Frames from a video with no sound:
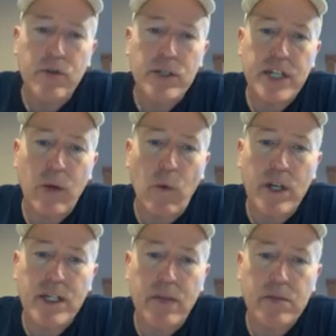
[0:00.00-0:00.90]
We take
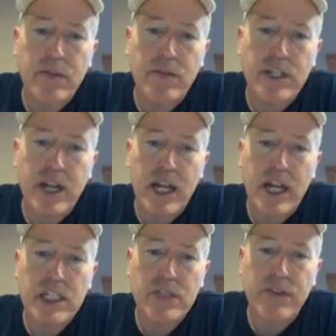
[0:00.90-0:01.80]
1 times
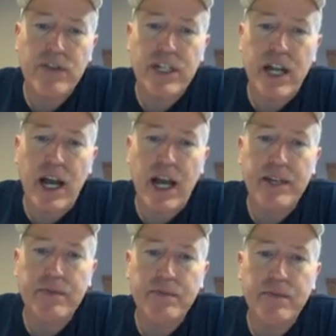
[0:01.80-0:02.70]
59 is 59,